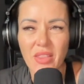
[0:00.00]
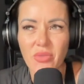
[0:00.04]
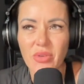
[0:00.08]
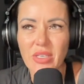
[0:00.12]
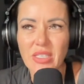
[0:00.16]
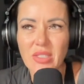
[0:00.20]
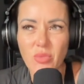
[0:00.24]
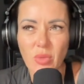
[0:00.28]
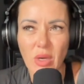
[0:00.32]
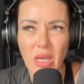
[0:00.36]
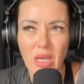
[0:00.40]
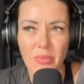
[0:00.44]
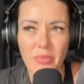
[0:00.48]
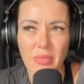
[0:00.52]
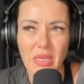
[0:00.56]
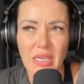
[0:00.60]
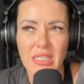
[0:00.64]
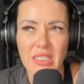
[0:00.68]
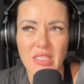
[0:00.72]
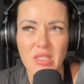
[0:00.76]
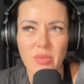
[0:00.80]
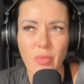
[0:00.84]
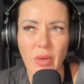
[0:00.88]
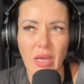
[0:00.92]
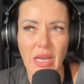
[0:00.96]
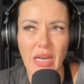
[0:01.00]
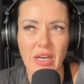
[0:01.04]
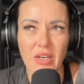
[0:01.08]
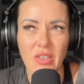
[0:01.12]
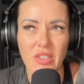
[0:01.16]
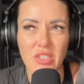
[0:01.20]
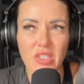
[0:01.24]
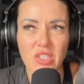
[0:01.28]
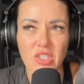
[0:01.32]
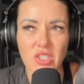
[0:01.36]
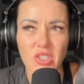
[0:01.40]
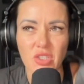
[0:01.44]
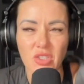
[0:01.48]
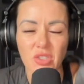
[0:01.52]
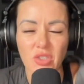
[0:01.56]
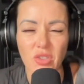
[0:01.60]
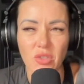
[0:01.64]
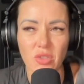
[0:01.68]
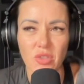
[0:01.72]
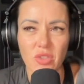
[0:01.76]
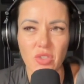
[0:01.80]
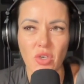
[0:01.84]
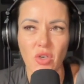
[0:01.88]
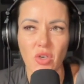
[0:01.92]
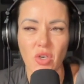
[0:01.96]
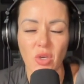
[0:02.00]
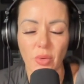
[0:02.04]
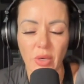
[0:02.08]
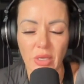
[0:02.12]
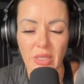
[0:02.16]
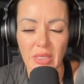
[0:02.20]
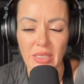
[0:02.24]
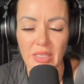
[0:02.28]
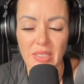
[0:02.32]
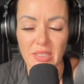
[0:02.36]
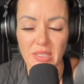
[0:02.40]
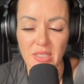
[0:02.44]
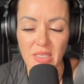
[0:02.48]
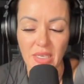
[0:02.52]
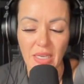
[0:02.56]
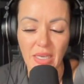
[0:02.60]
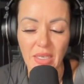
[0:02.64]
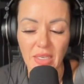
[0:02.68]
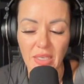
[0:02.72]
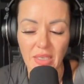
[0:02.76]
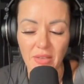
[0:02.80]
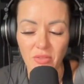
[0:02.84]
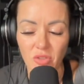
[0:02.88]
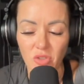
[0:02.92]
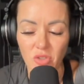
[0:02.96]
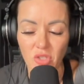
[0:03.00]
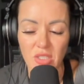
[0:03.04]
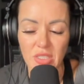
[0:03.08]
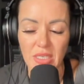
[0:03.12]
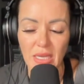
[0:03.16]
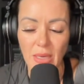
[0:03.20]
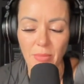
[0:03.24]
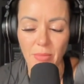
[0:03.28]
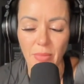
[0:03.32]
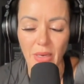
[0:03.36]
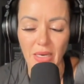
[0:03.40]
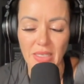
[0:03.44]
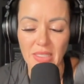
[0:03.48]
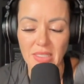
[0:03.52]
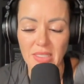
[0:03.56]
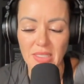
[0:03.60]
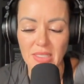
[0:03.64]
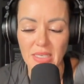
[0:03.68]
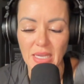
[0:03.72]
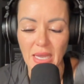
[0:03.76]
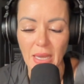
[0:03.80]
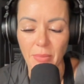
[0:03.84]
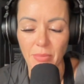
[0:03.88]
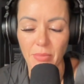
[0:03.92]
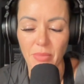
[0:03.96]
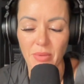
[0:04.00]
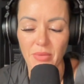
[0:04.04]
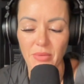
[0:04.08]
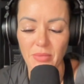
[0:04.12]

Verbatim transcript: The reason why I'm inspired to talk about this and kind of give you step-by-step